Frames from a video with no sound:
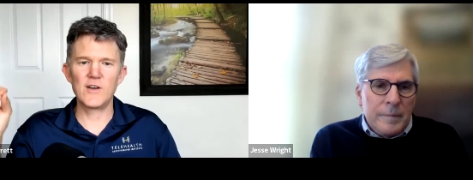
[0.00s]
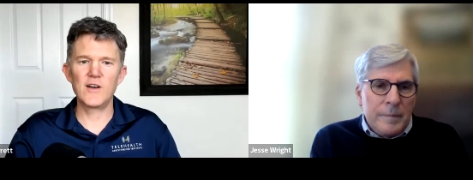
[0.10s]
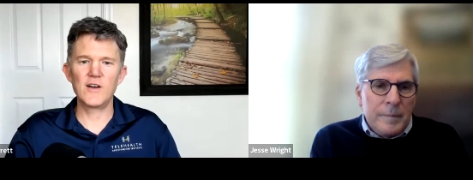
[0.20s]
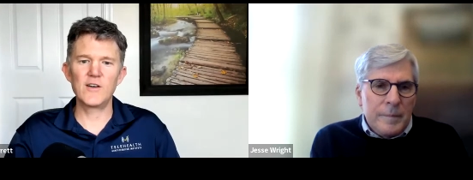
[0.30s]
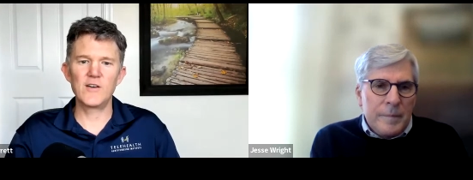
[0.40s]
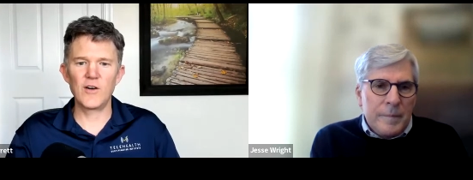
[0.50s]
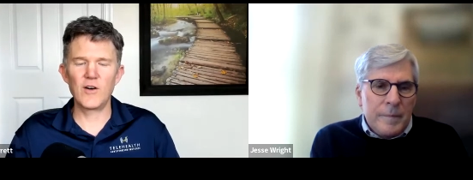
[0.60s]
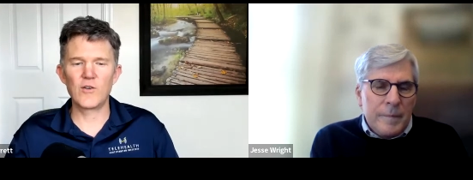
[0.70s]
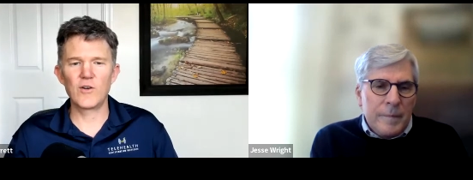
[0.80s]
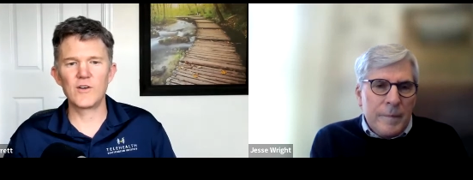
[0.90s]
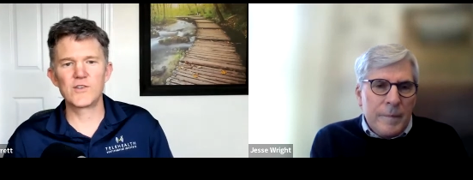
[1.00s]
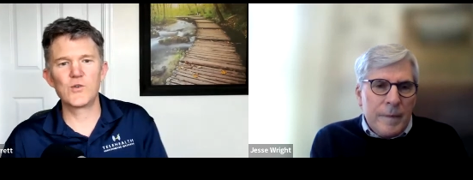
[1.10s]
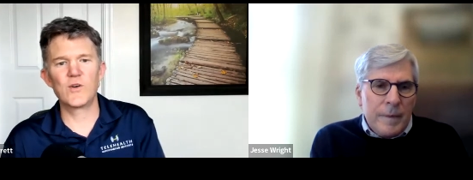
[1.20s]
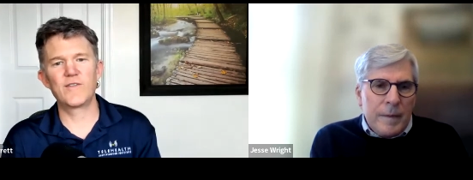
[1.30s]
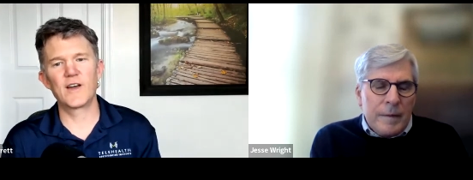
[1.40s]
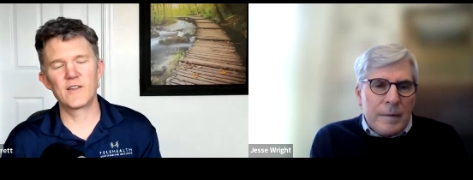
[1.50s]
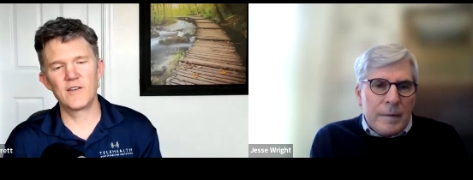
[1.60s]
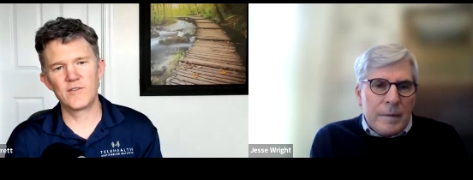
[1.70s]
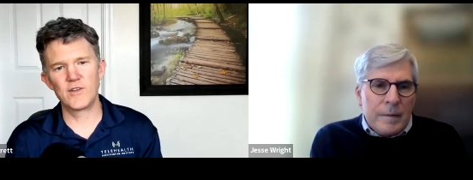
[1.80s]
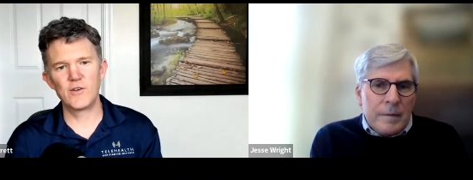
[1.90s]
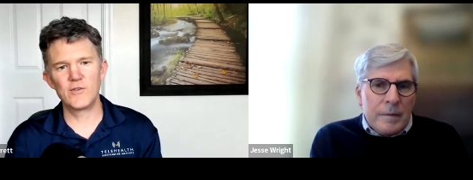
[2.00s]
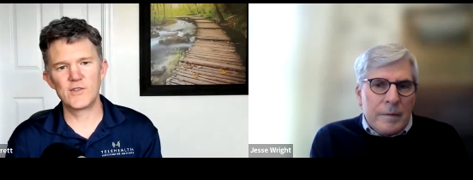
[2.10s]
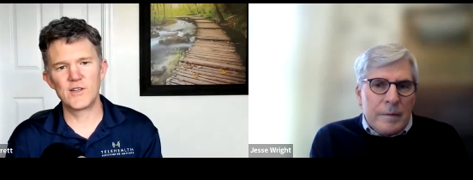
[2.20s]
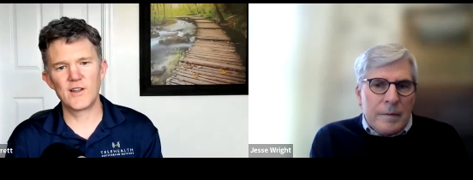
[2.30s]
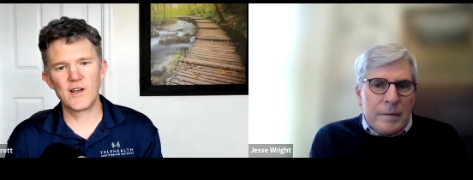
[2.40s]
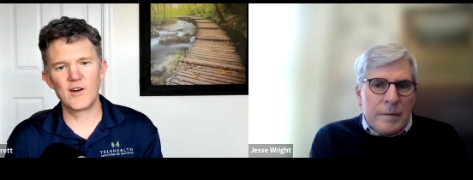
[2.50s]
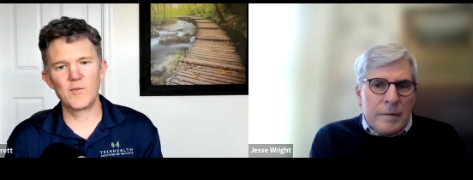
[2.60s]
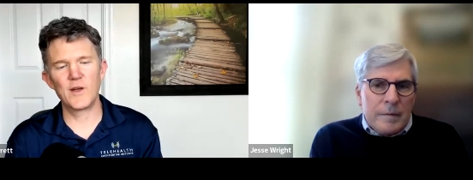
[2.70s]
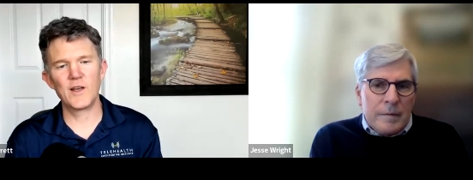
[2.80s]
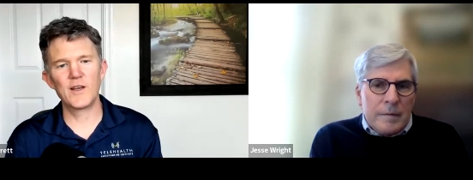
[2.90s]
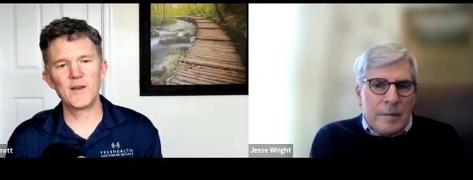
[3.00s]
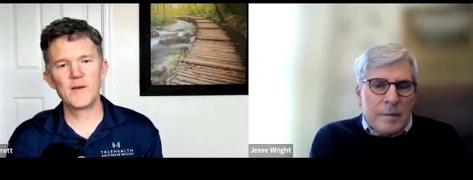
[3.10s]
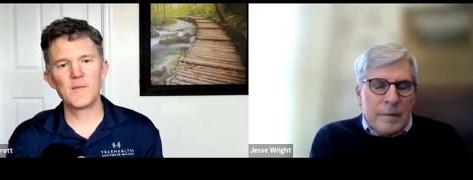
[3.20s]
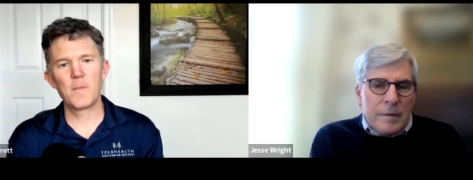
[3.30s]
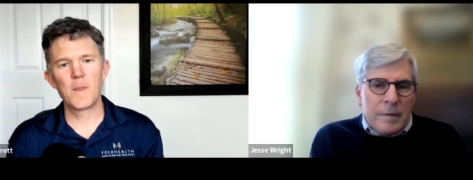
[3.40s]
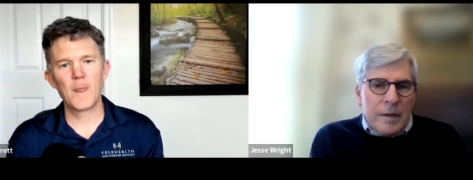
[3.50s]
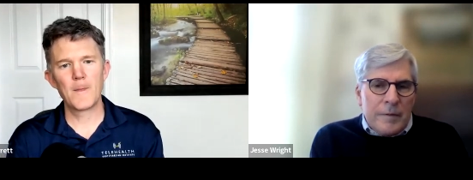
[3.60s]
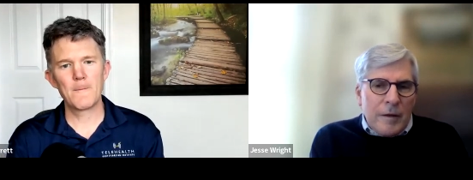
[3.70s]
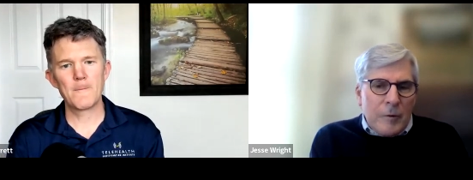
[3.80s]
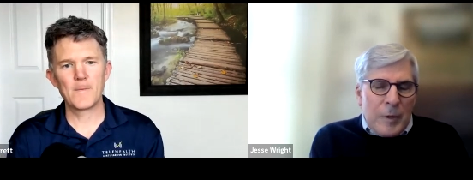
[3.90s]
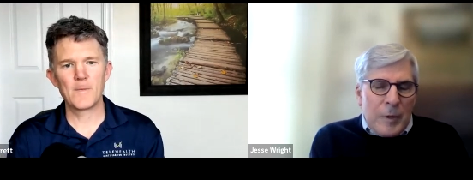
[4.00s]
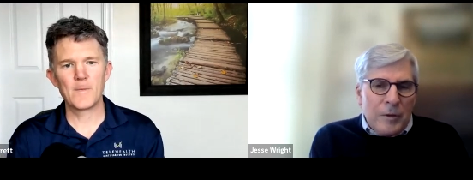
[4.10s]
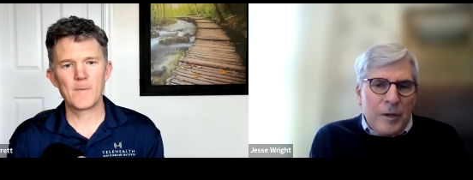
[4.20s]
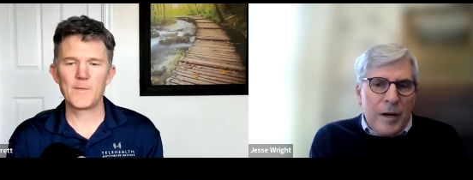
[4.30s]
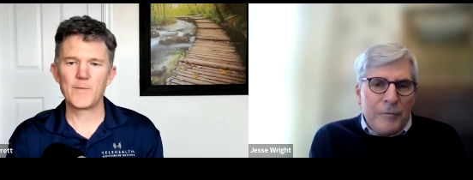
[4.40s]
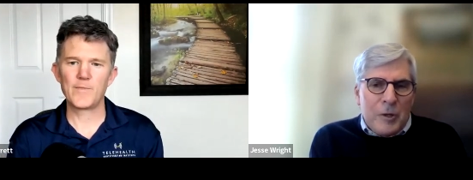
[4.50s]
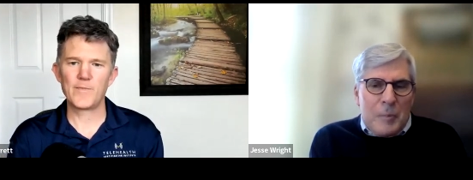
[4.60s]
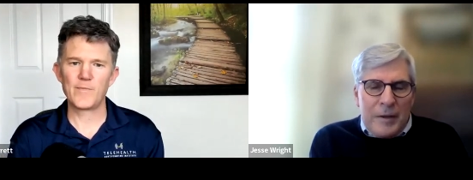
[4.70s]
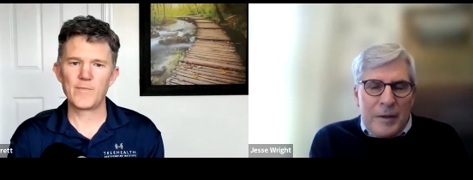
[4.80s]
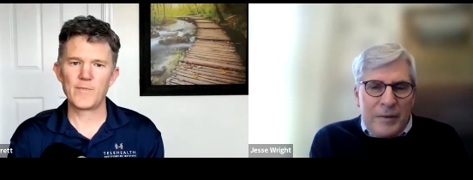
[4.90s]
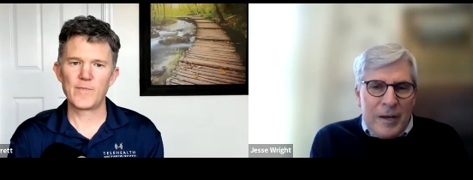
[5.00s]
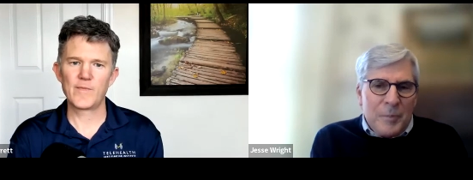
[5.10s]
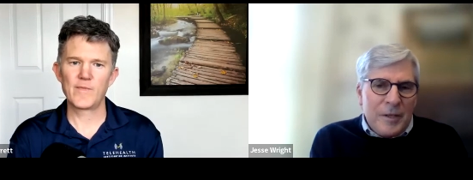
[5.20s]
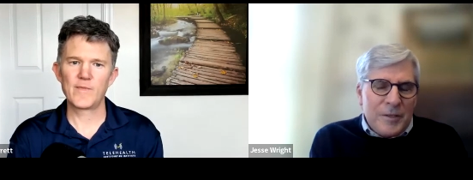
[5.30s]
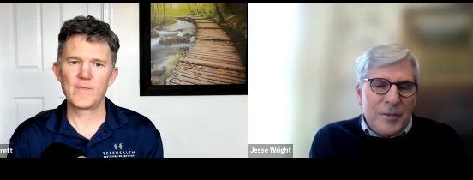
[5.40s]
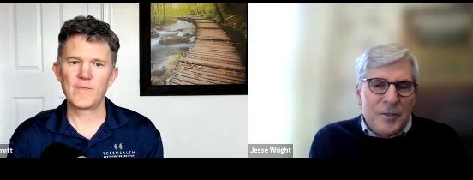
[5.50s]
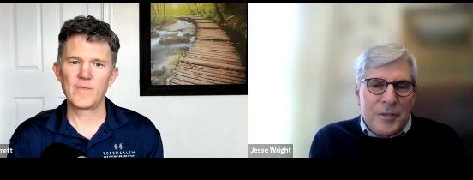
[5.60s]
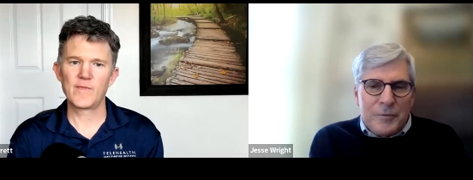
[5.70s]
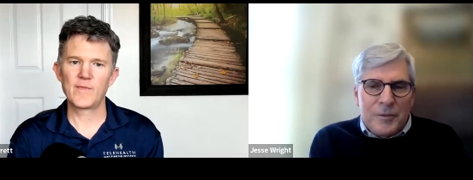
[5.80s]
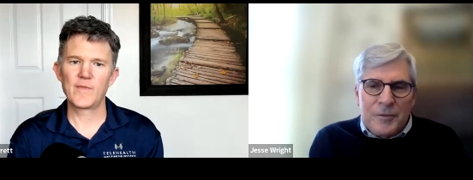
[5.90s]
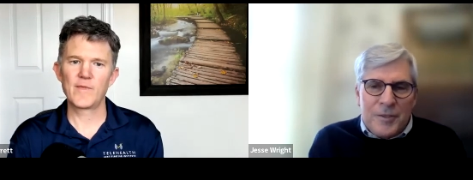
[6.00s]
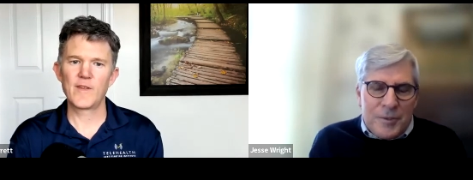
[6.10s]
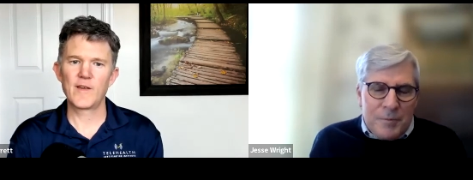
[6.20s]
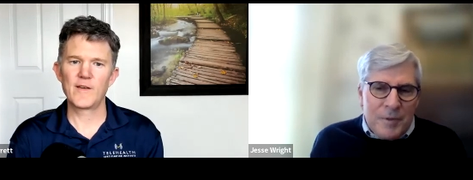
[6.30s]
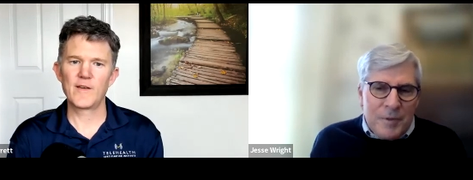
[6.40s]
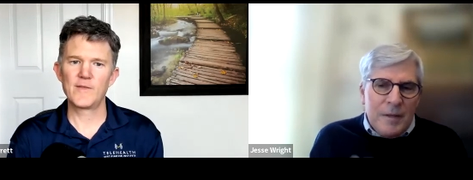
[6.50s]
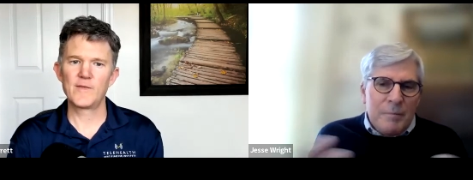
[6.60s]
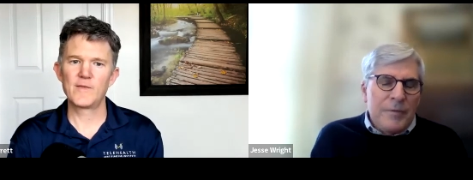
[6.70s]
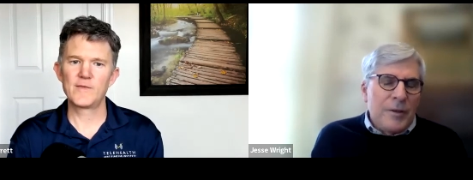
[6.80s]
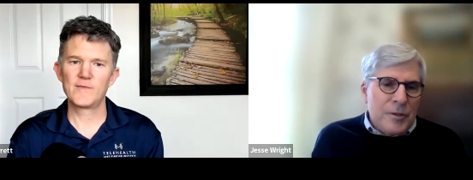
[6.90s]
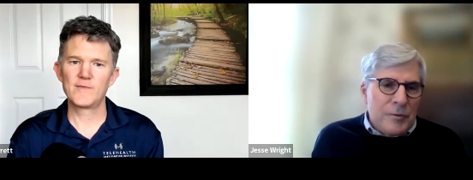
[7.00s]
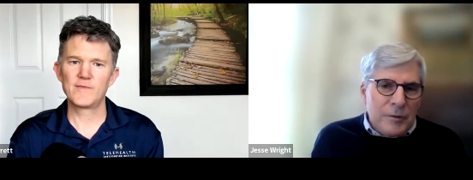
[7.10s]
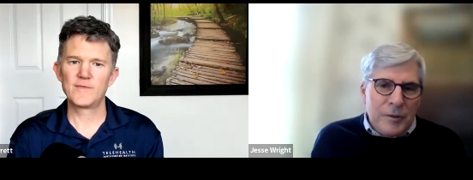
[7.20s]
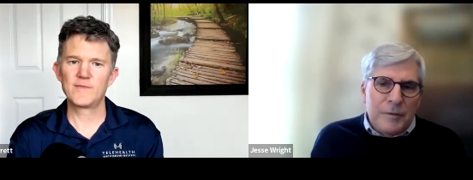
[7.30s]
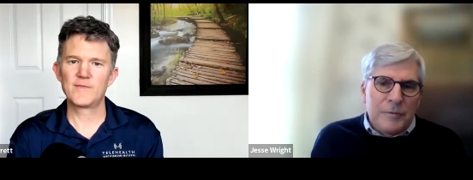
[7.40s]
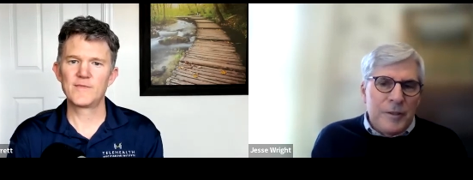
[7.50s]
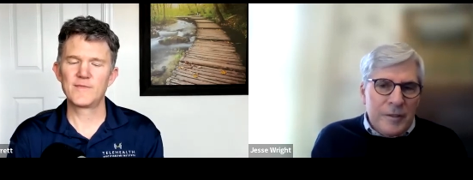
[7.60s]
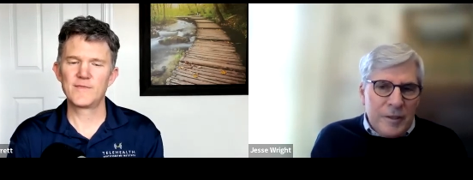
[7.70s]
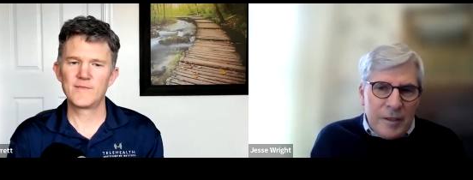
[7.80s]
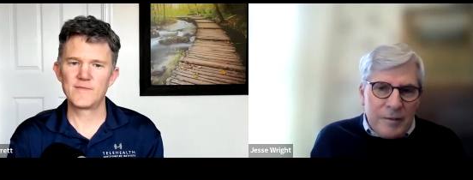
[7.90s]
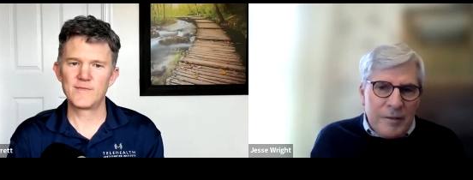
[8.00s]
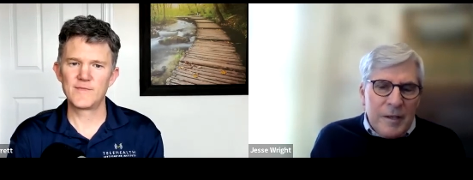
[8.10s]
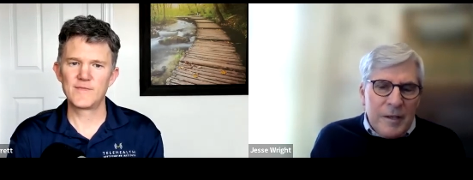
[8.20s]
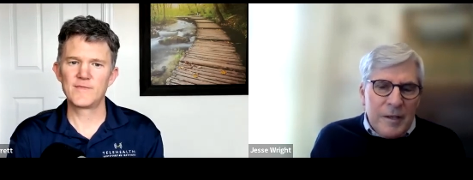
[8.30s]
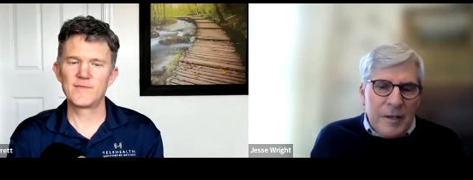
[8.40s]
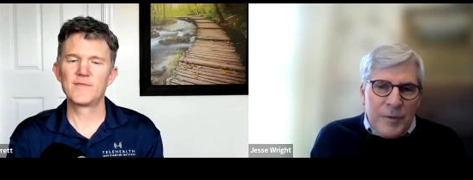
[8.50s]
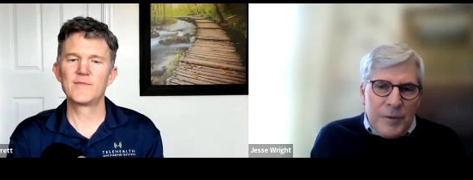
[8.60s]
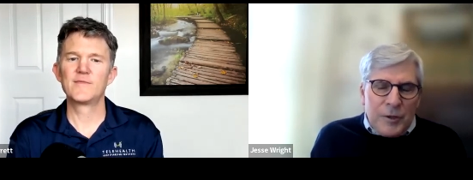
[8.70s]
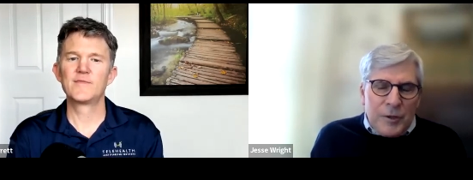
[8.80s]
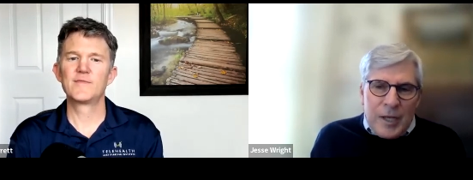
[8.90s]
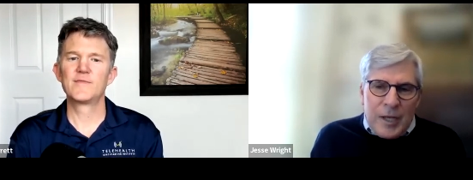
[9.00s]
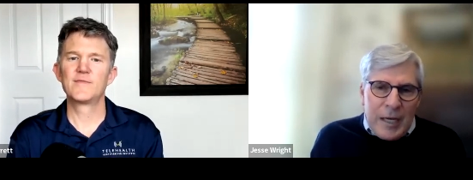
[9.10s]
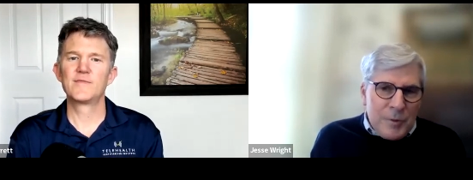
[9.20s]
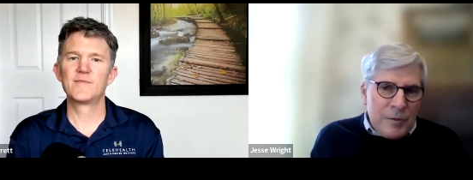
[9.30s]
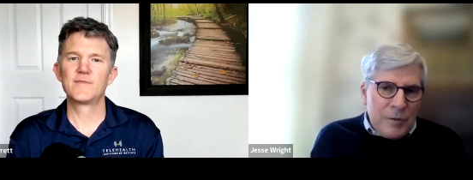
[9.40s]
Speaker 1: uh, are also effective to use in therapy?
Speaker 2: I think you have to be a little careful about that because there are different methods of delivery and different types